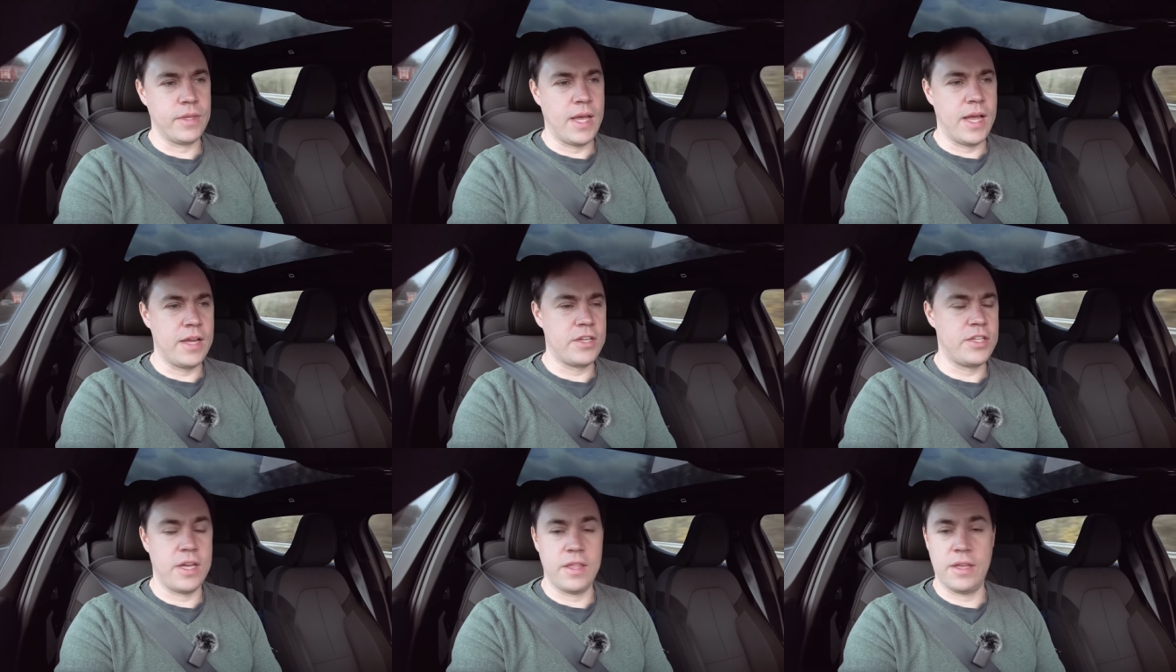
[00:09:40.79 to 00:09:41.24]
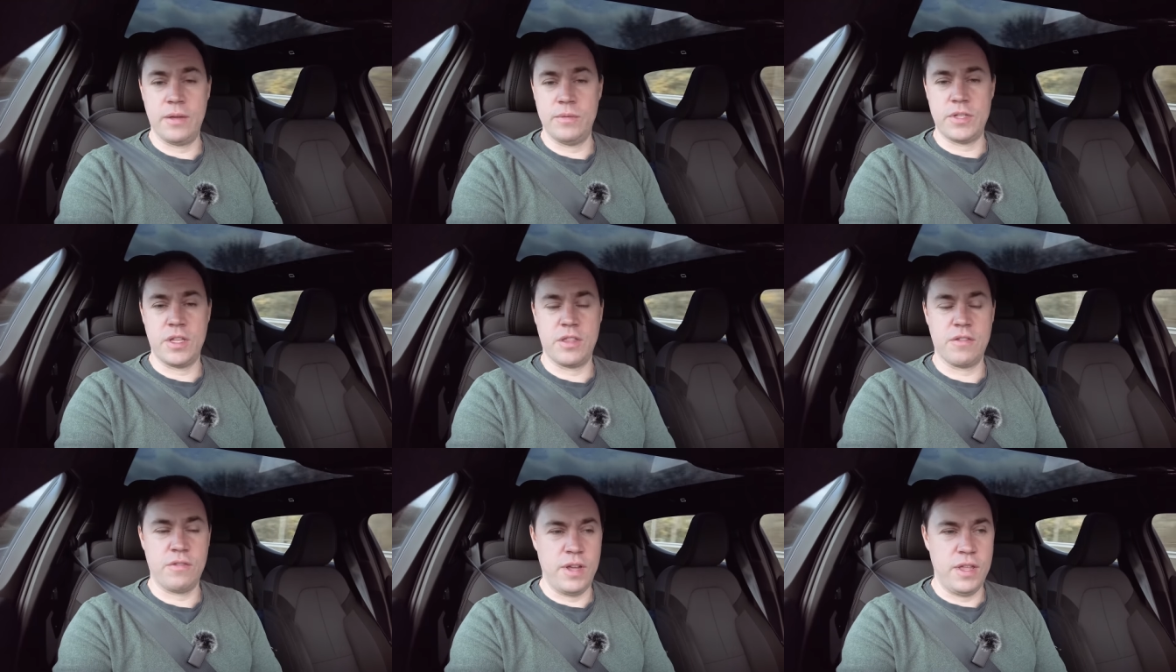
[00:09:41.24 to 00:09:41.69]
actually I think it
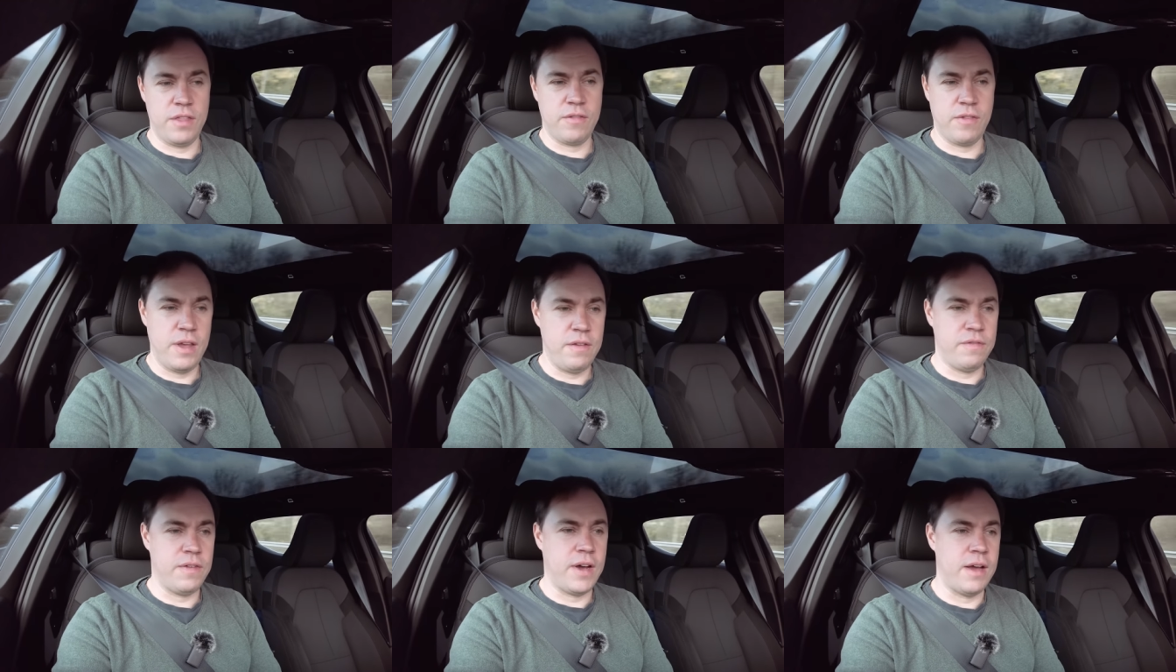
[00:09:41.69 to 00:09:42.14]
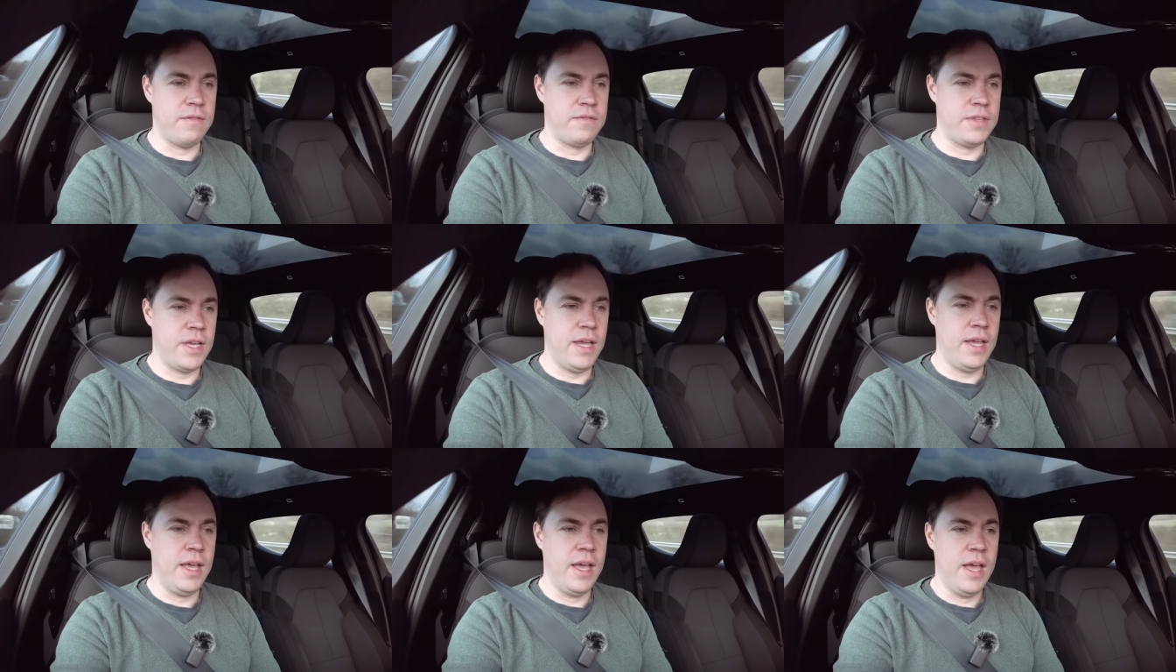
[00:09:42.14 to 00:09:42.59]
was a three thirty-five
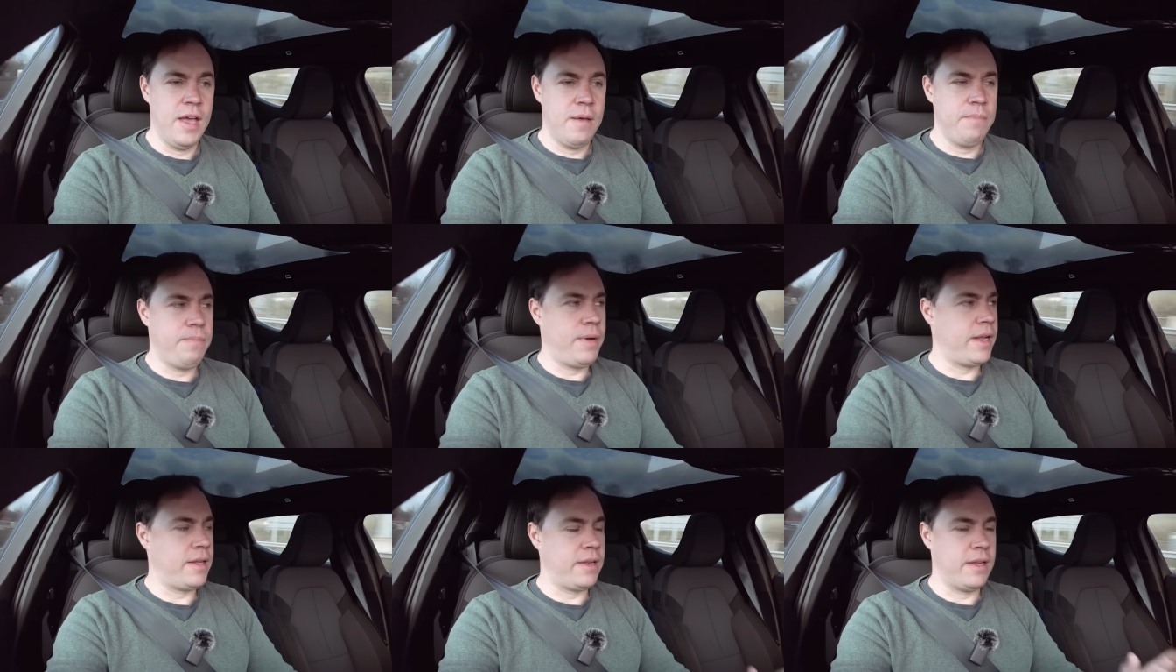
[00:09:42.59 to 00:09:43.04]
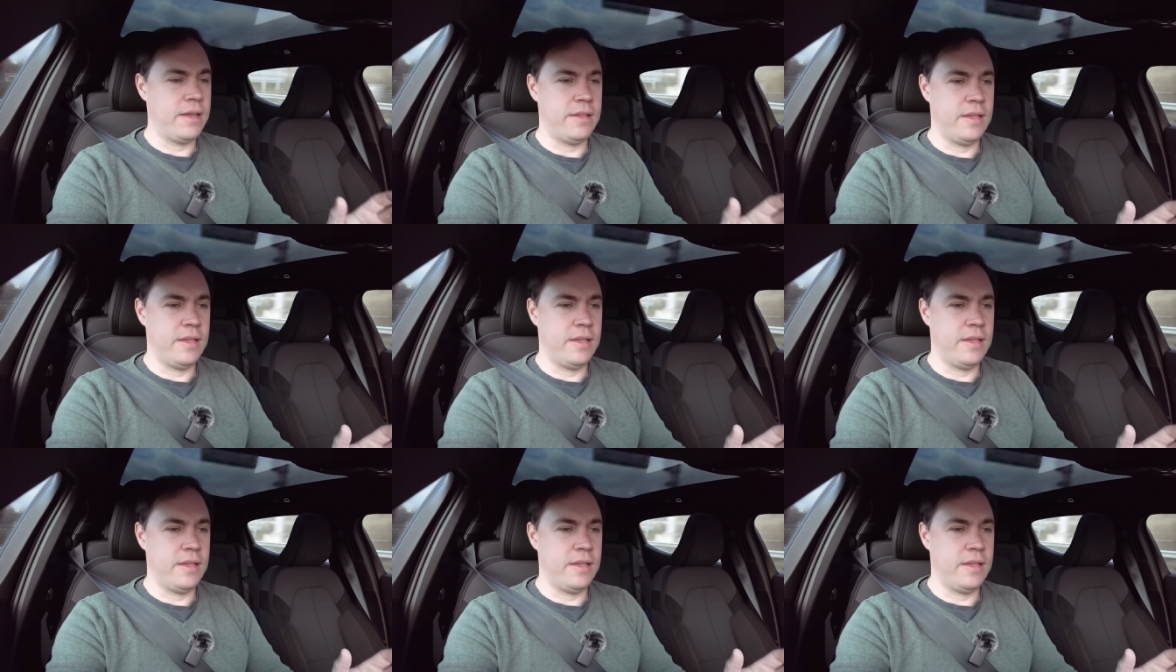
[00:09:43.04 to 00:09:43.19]
D, but